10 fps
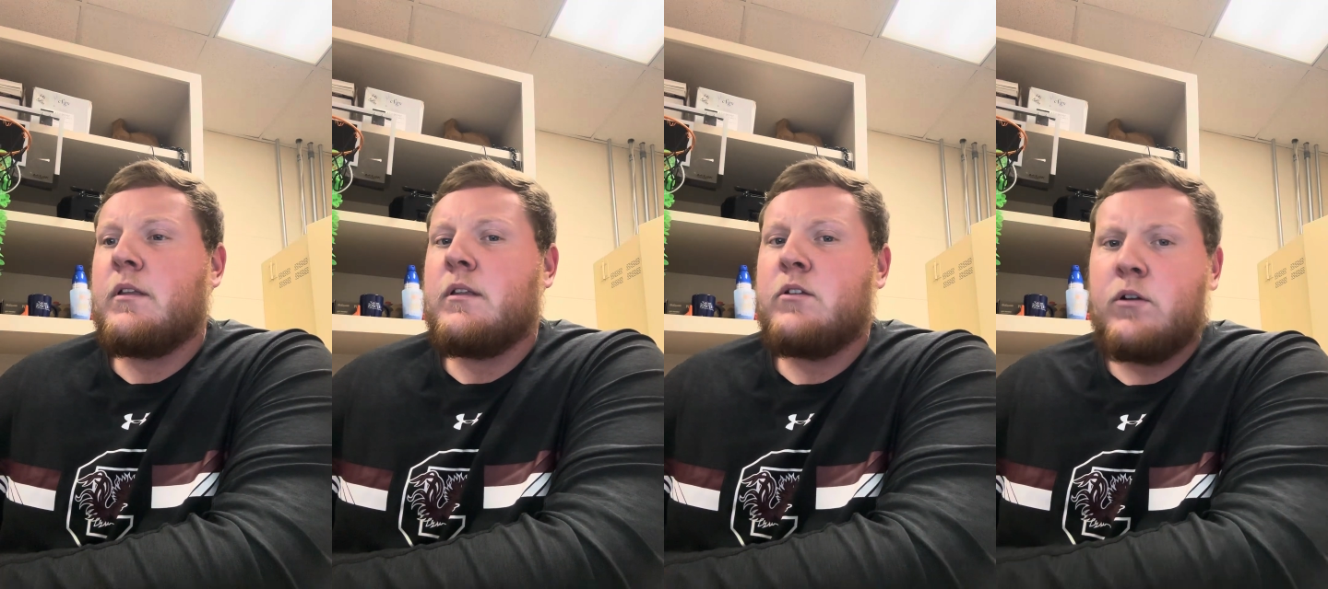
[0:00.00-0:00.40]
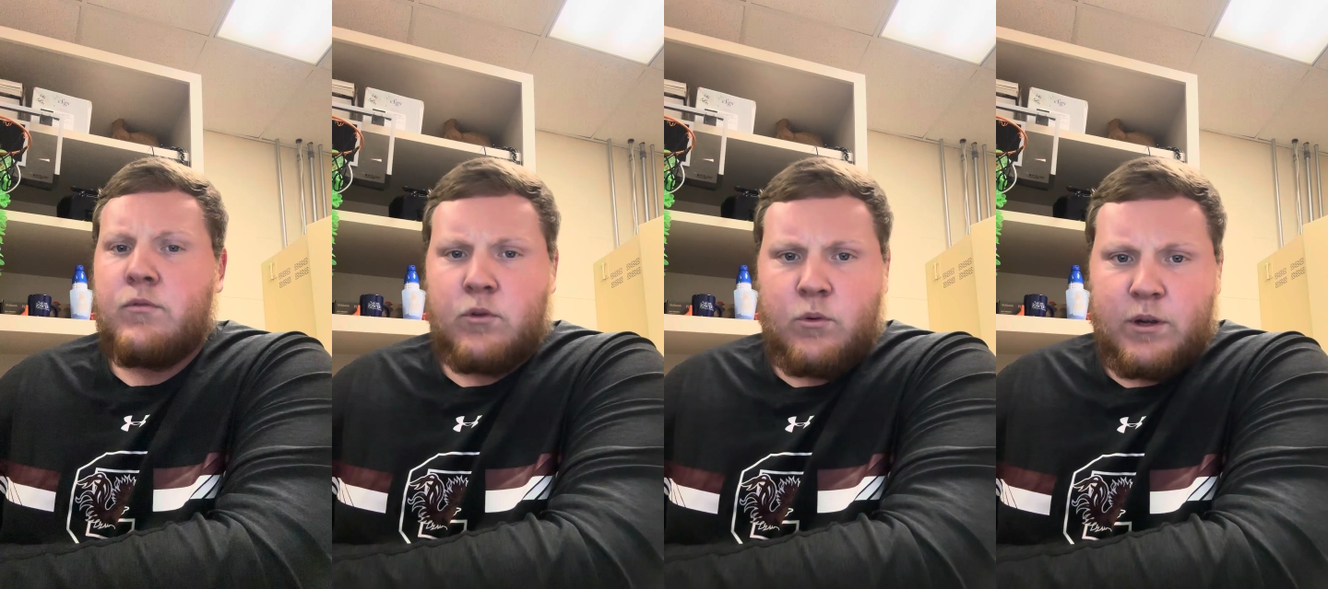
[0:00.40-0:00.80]
start off
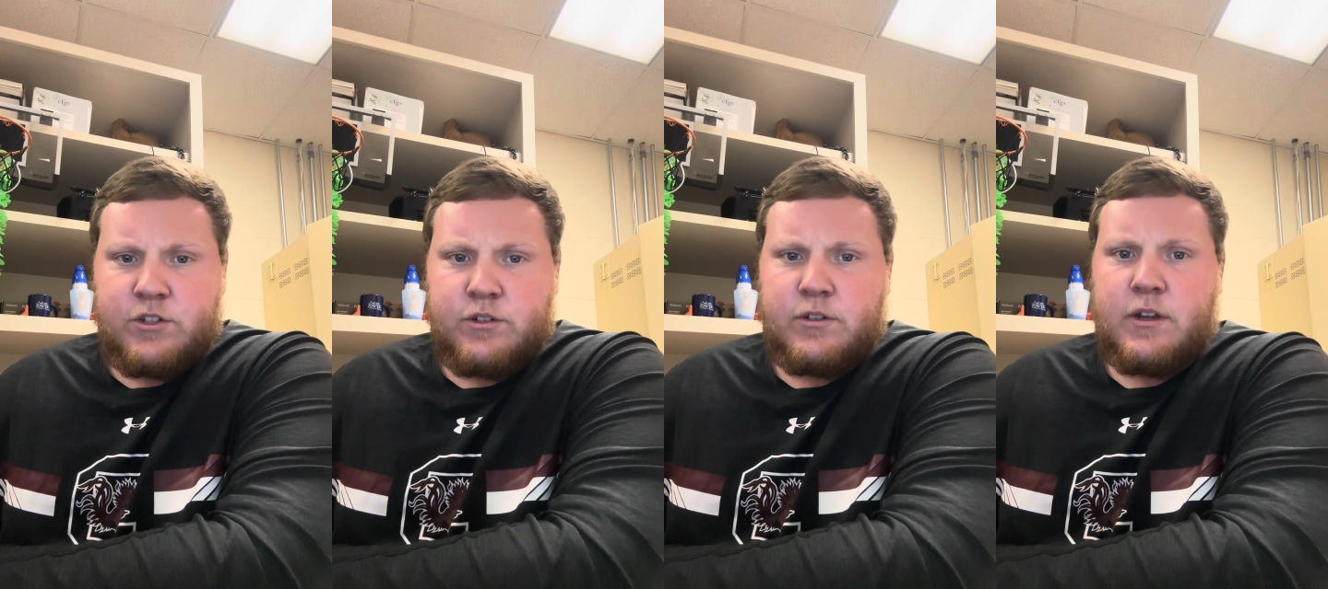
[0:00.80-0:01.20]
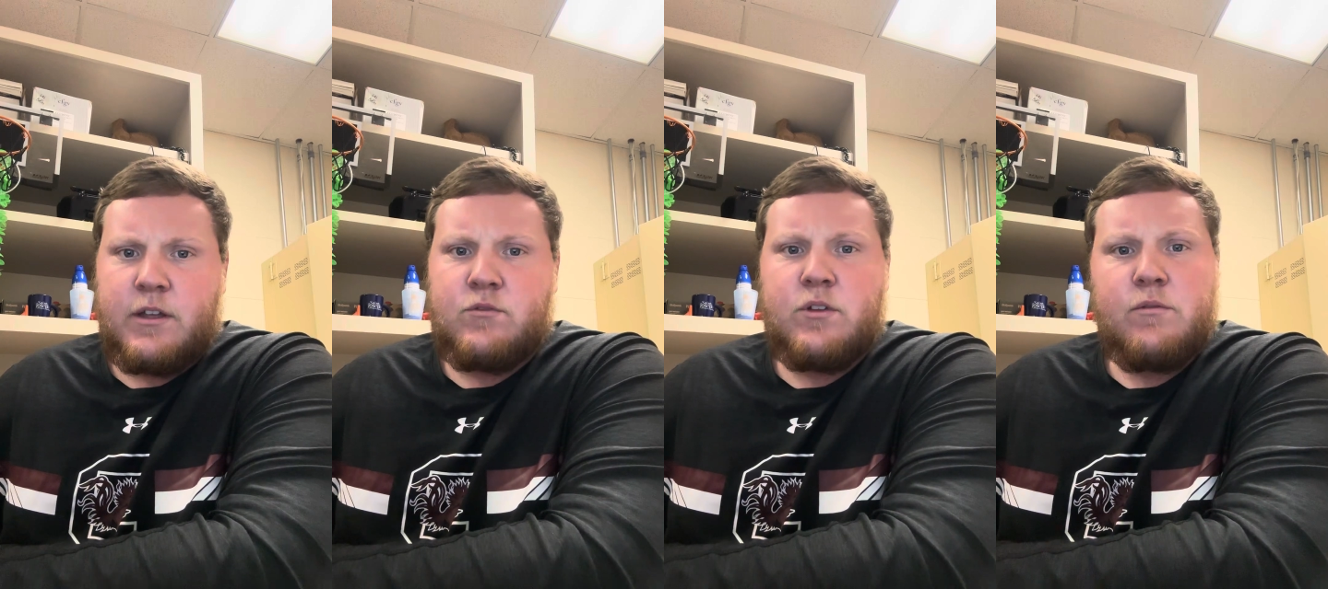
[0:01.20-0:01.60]
with a question.
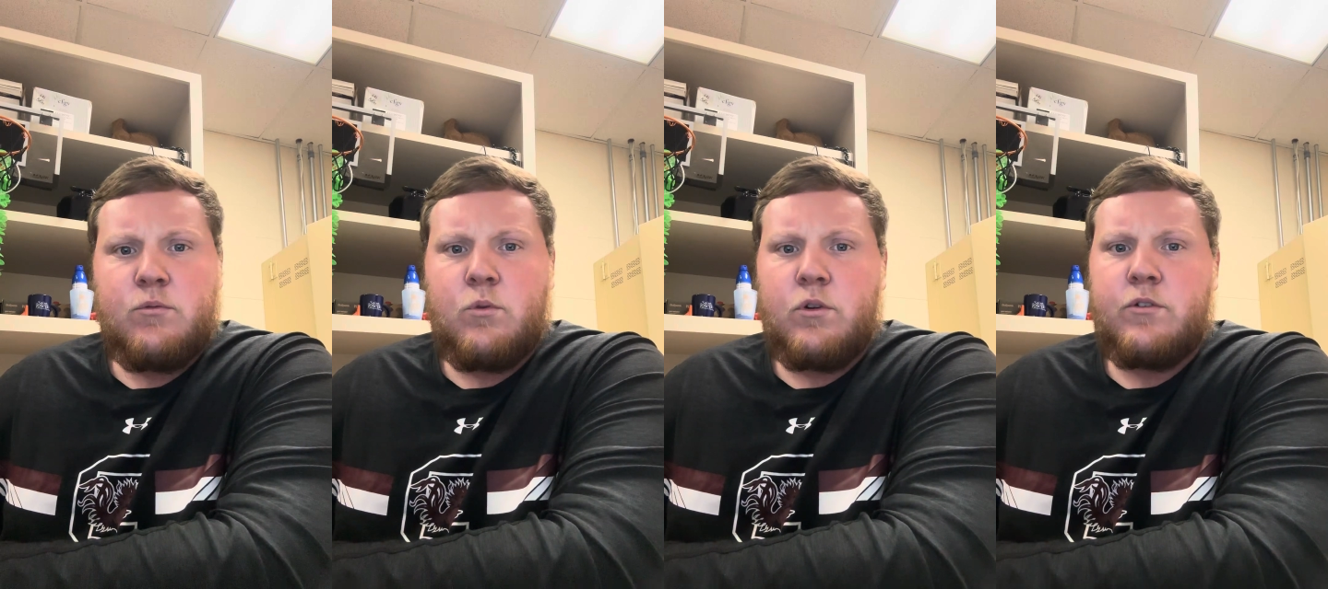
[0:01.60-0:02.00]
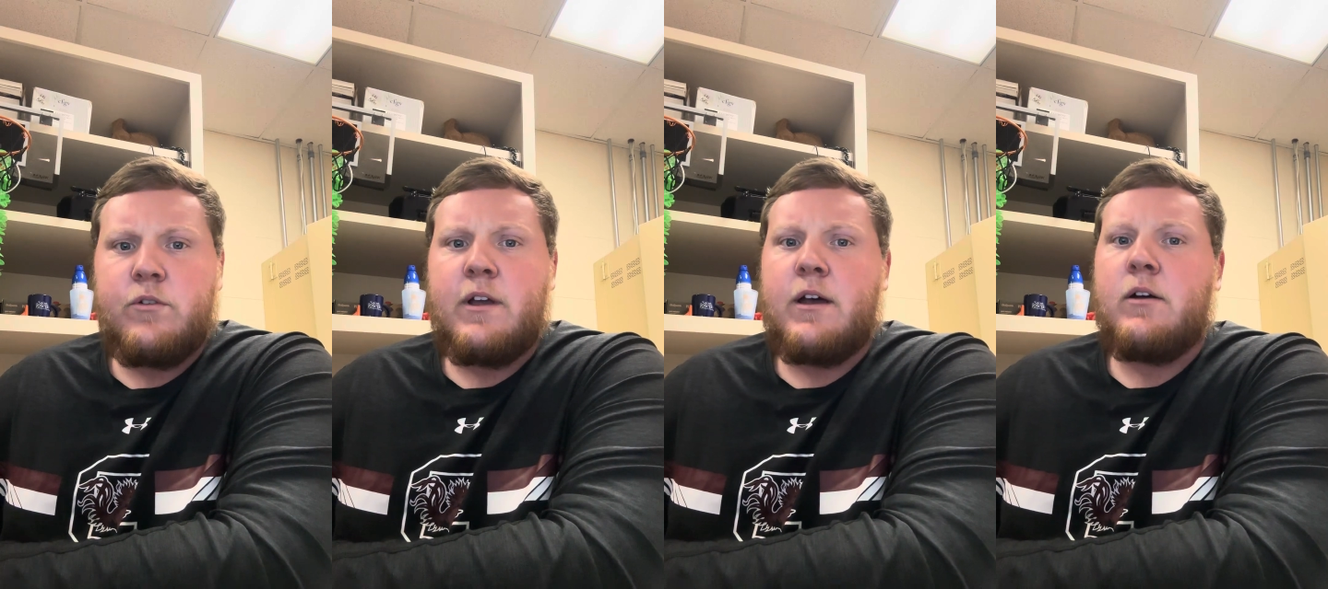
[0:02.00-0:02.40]
Have you ever
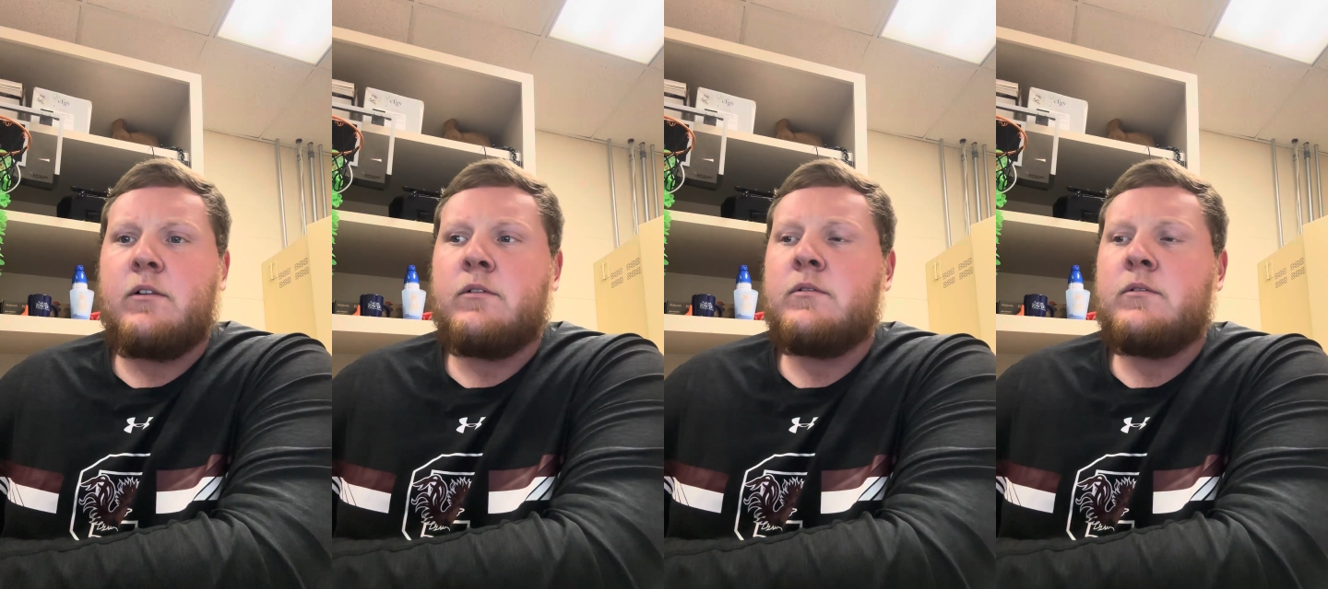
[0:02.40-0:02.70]
wondered how